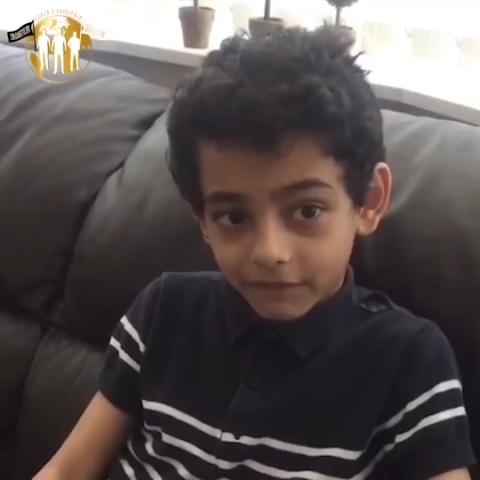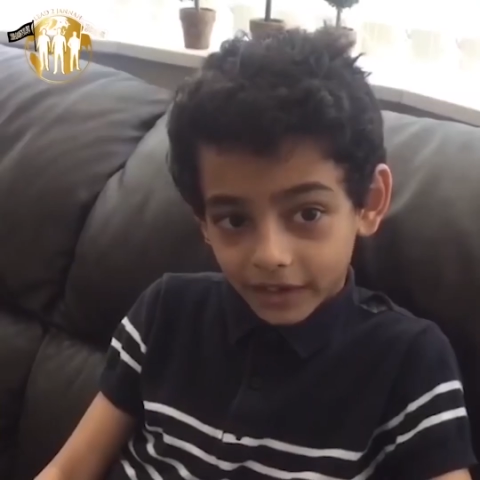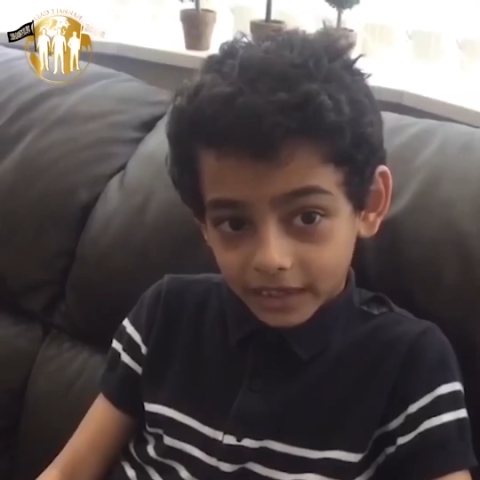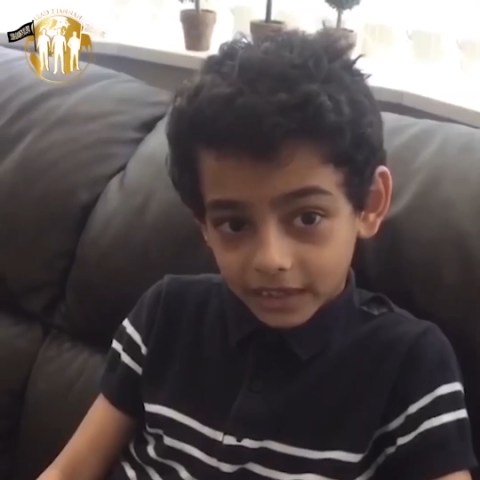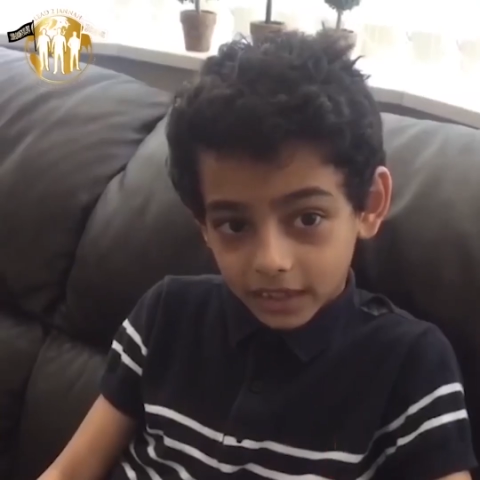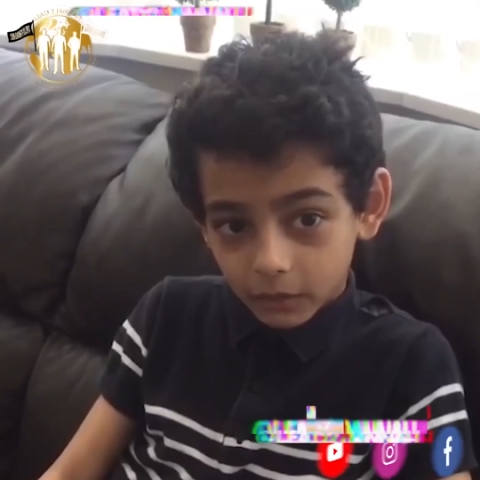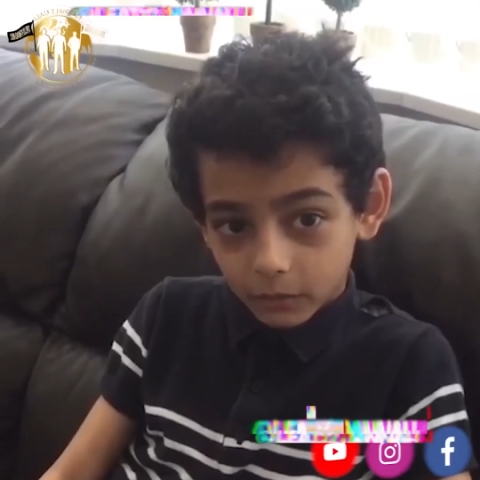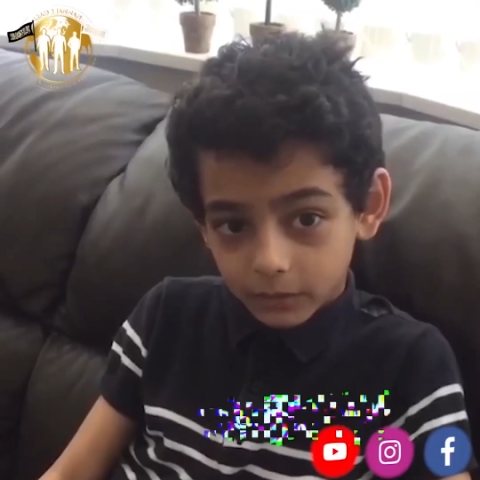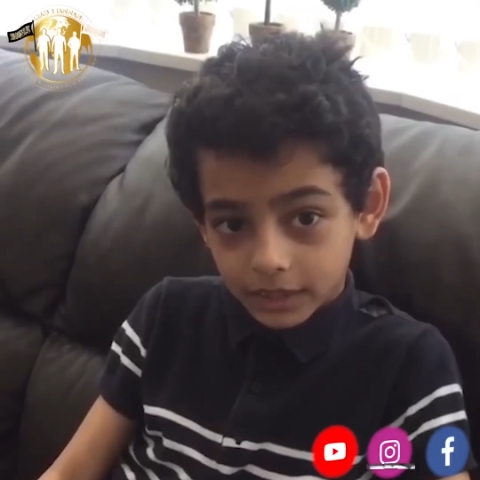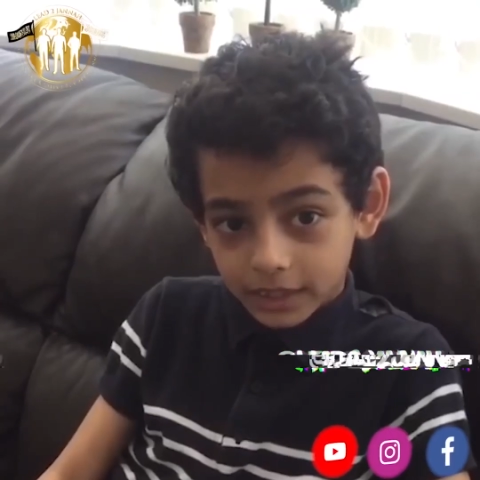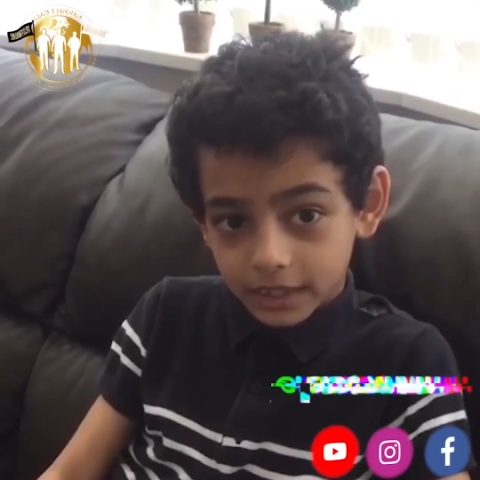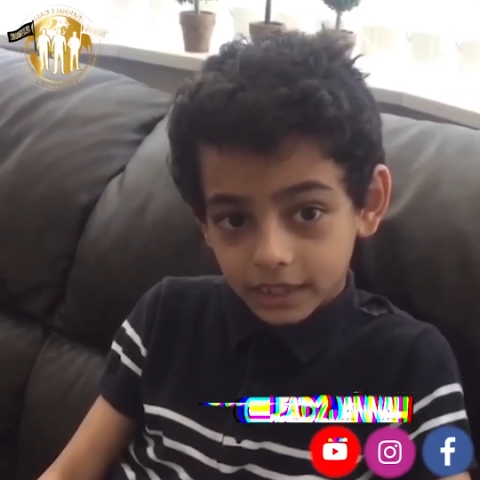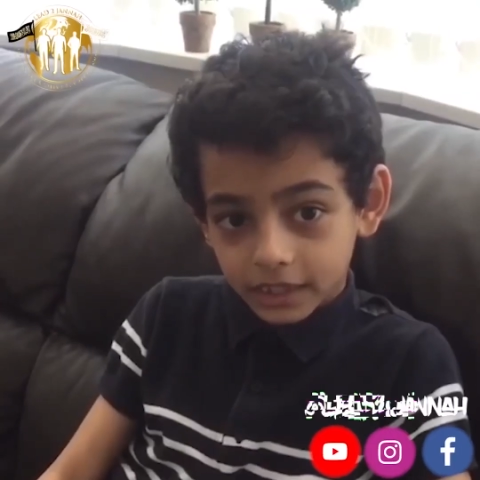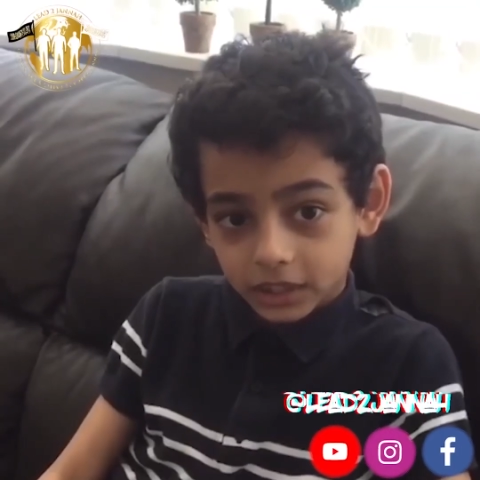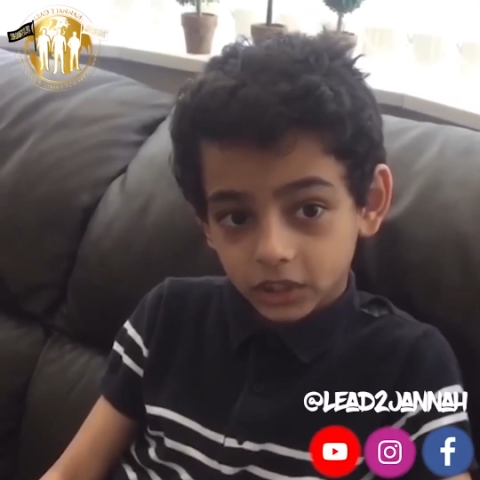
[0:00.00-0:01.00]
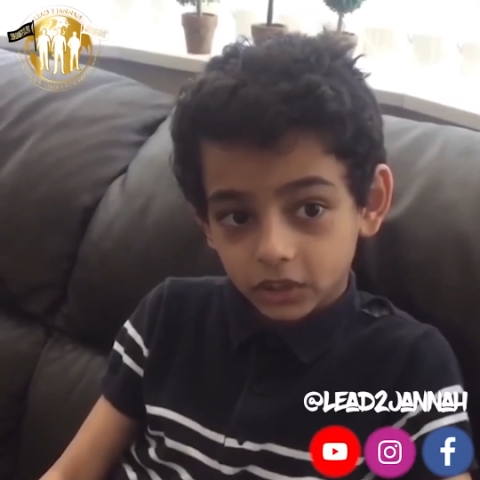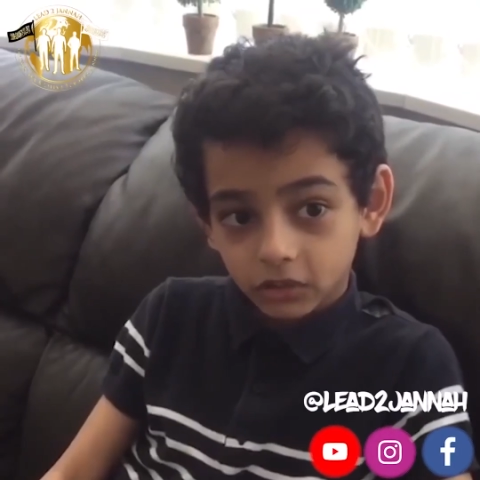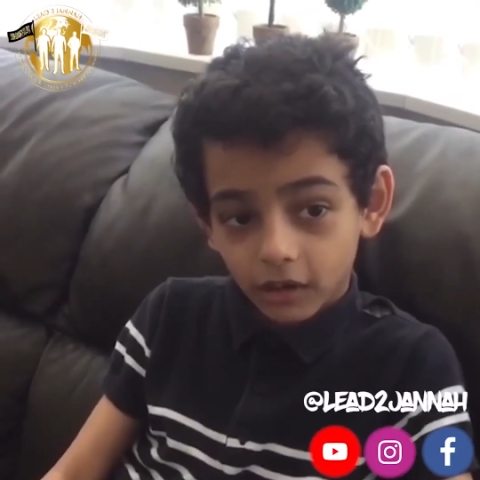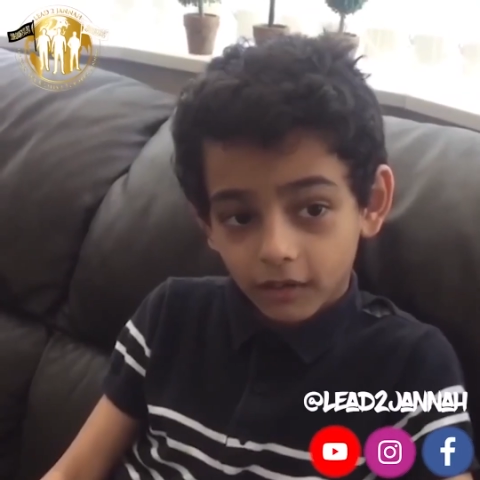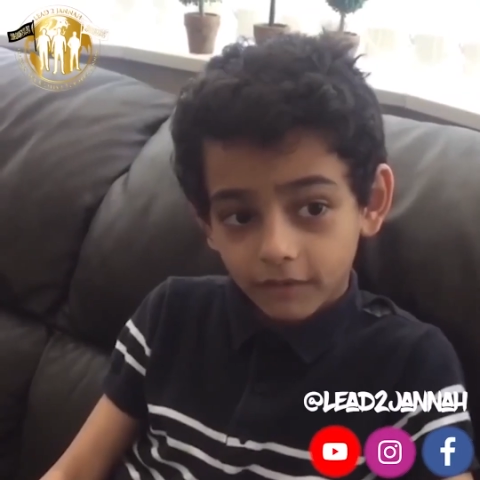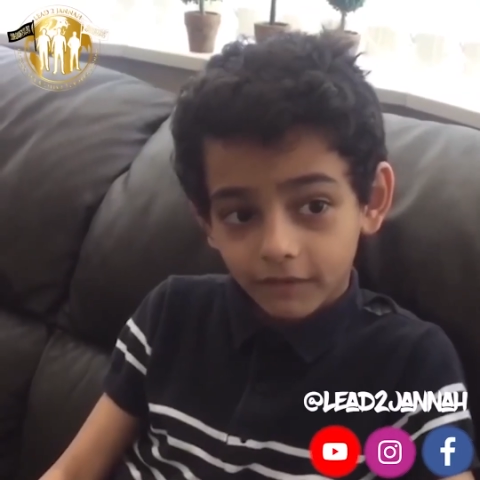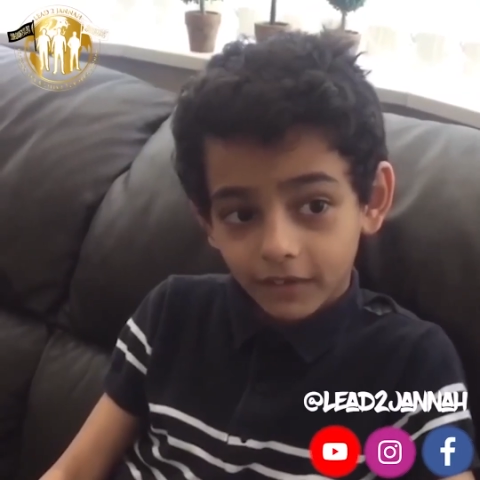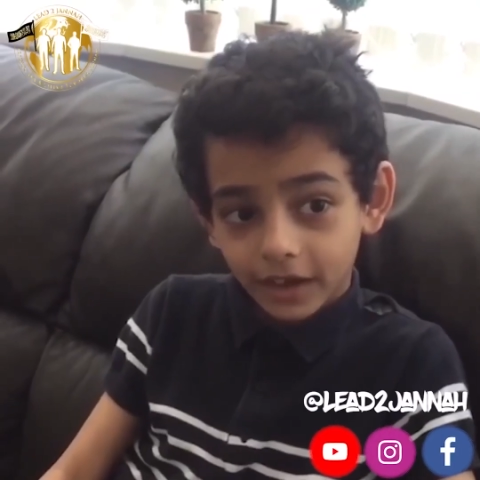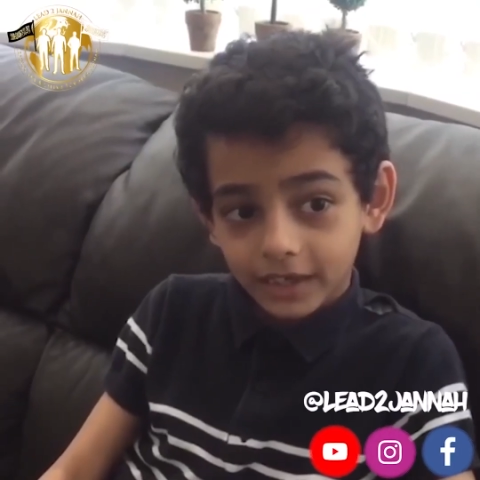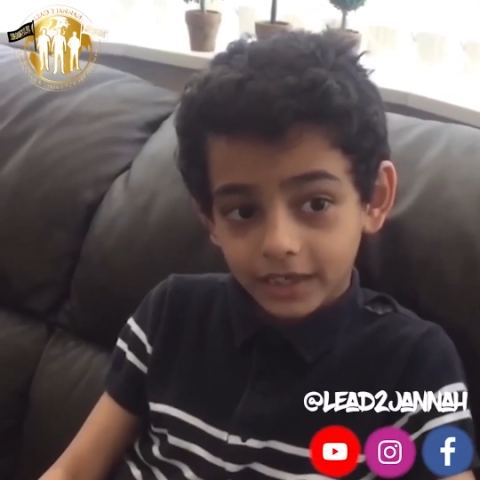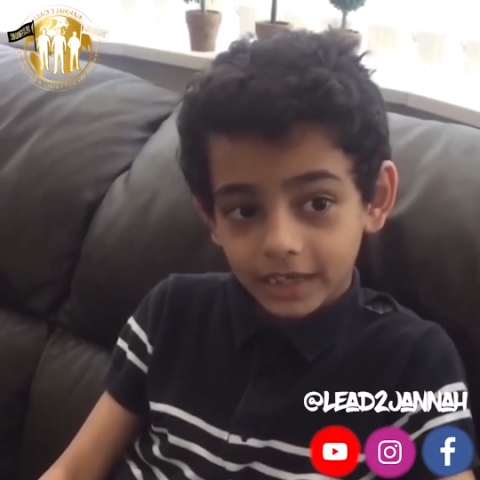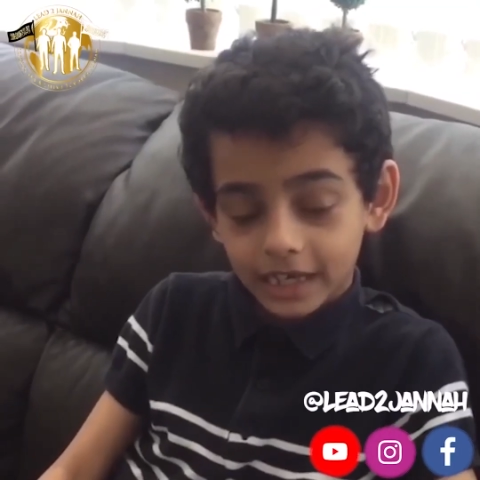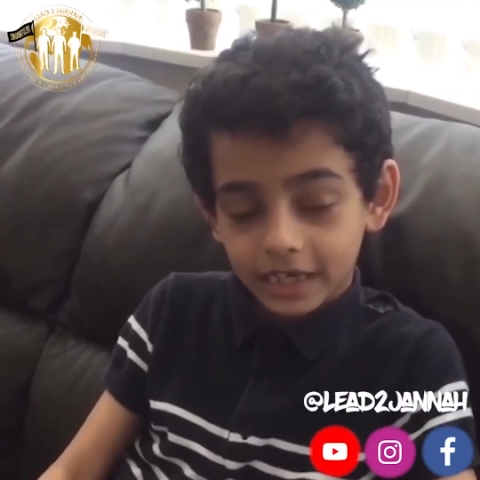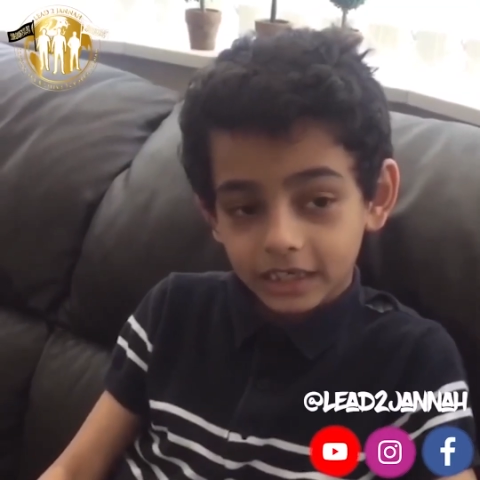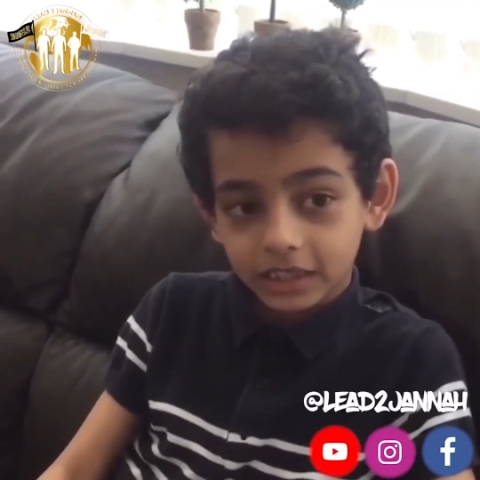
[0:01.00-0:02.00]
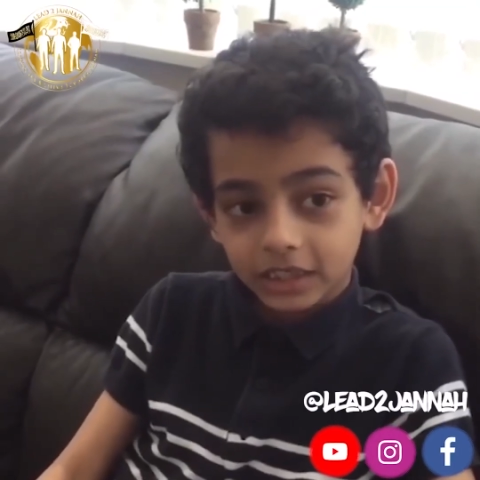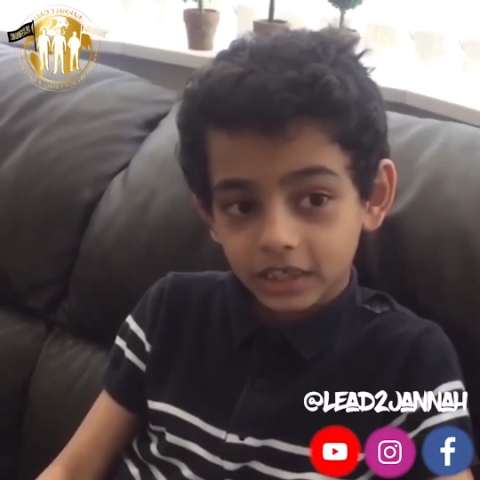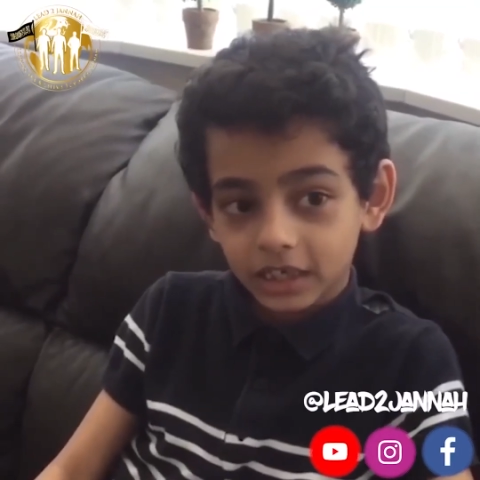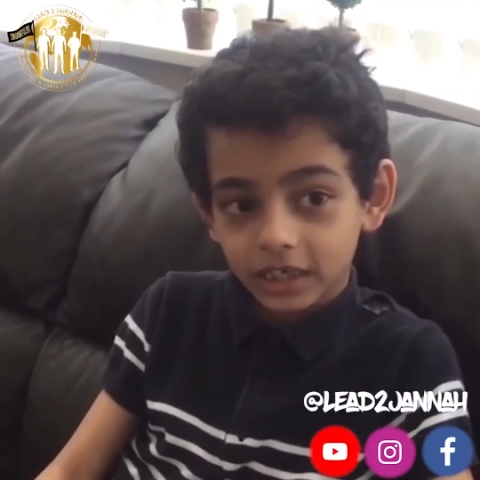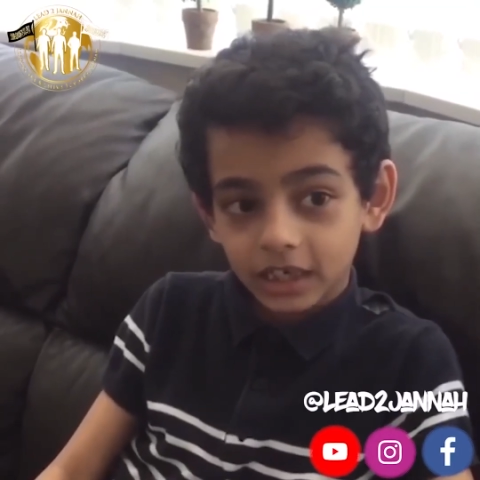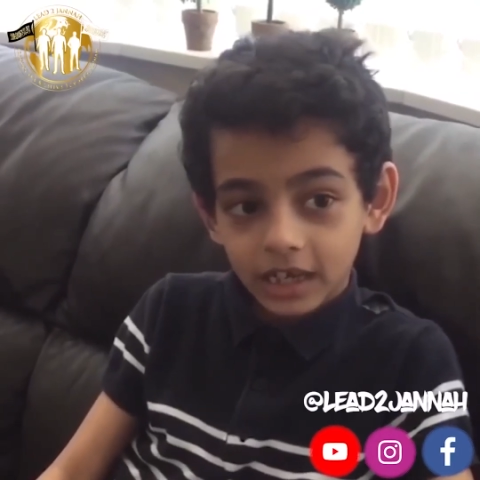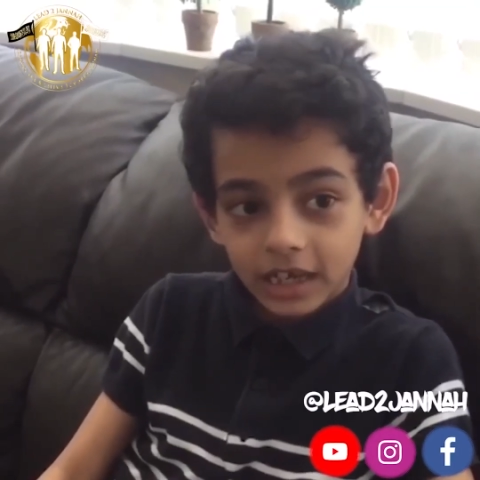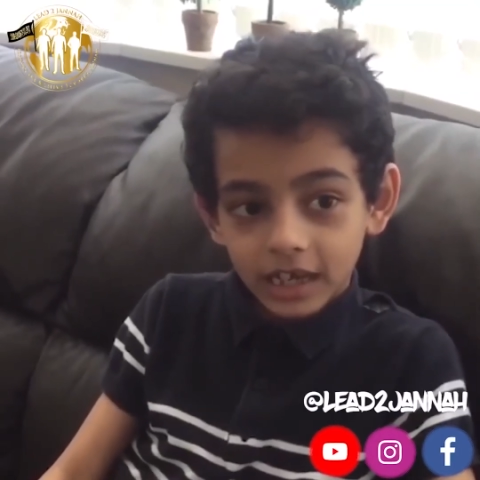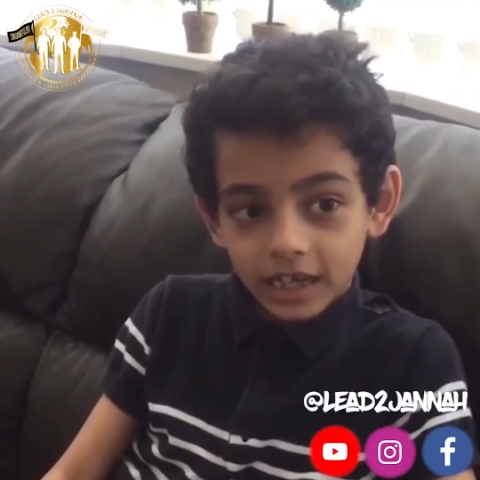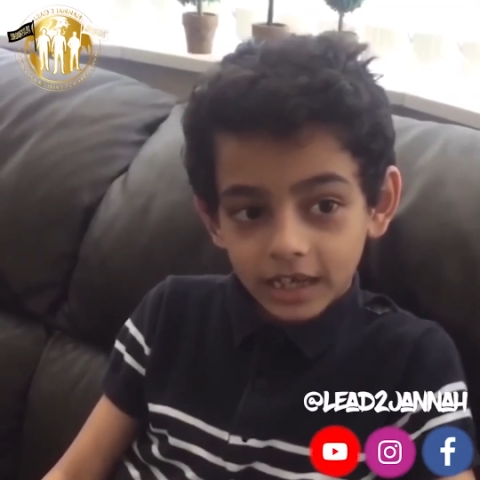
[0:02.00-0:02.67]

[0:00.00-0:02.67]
fact that we need a strong foundation